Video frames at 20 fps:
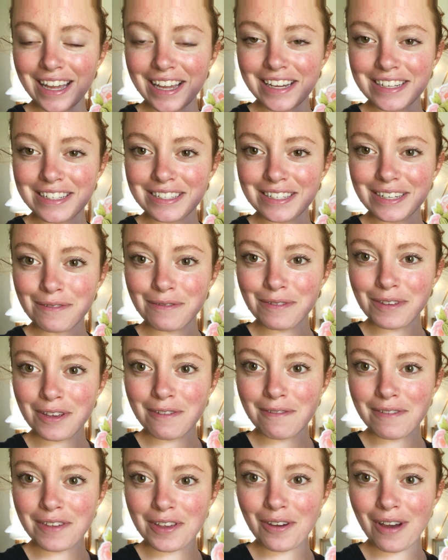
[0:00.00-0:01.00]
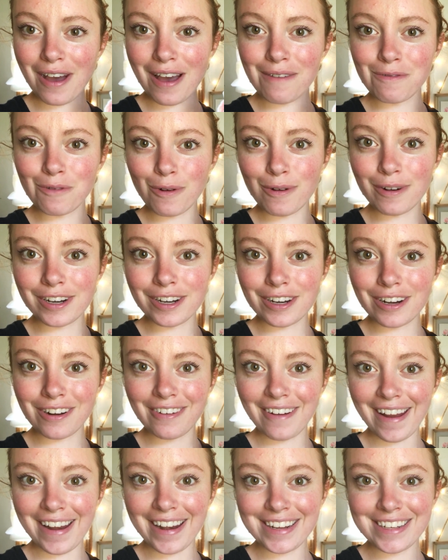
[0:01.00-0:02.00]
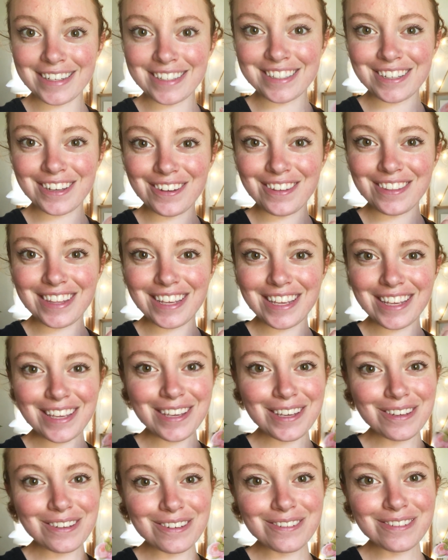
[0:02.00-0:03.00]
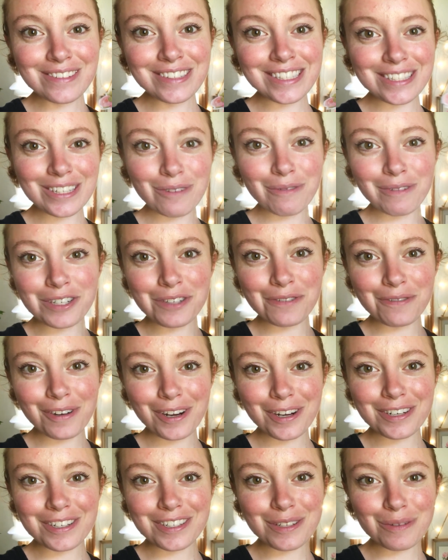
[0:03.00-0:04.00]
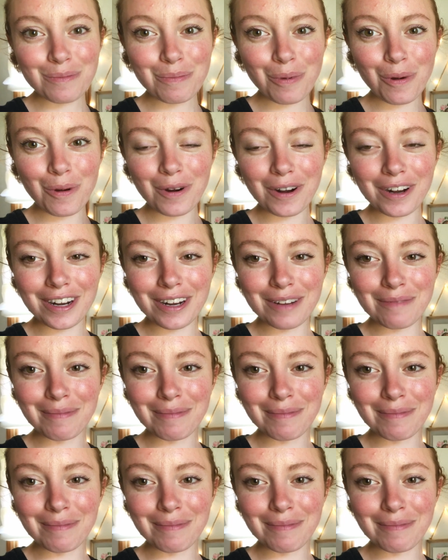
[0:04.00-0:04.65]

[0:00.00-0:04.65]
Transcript: And a few of you have ordered already, so thank you so much for your support.